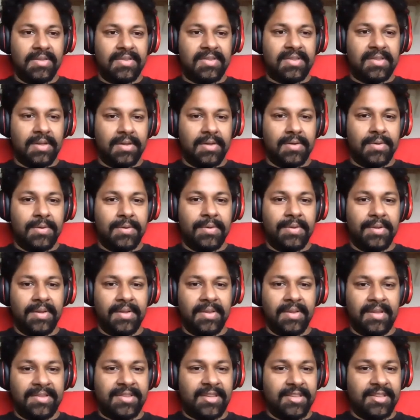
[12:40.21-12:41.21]
So
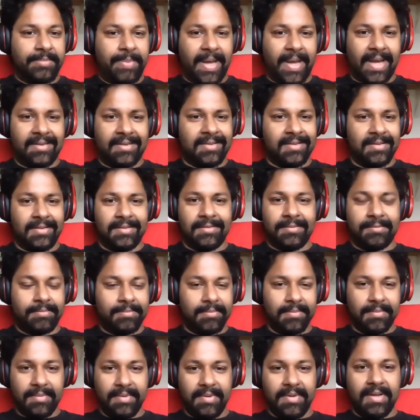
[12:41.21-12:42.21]
this goes back to
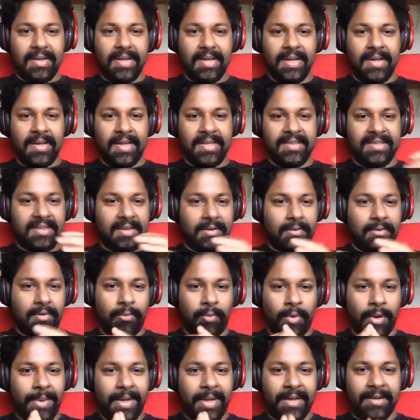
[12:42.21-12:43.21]

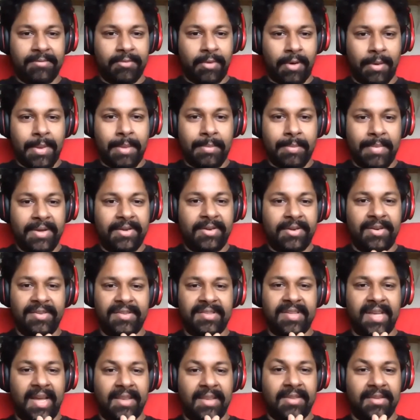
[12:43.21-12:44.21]
one of my
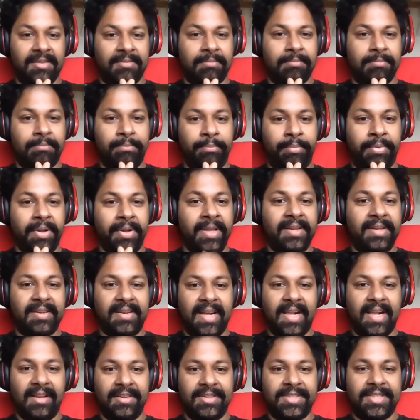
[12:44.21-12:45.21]
mentors had this
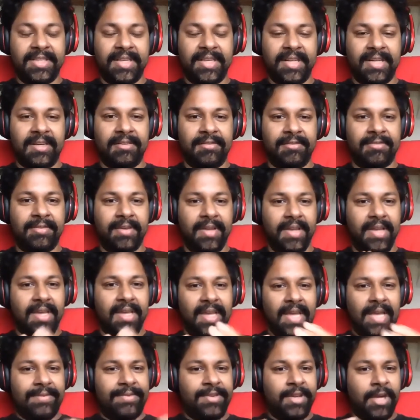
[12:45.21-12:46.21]
brilliant analogy of,
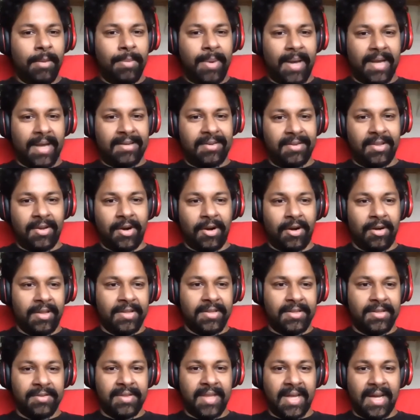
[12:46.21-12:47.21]
if you go back to the
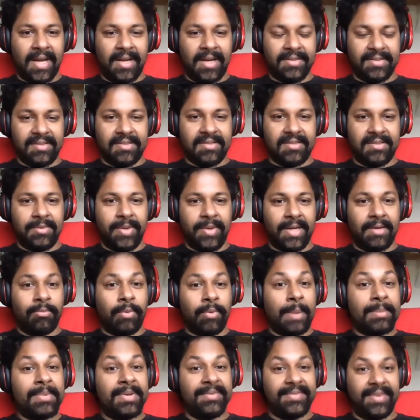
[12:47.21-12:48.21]
early 2000s, you
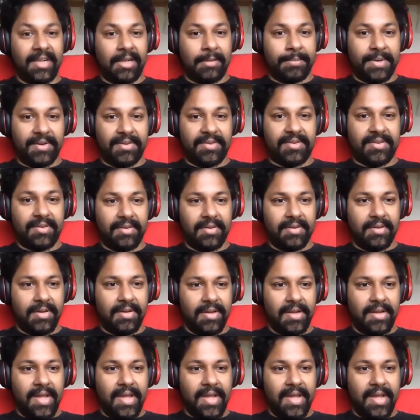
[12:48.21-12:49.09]
had web developers,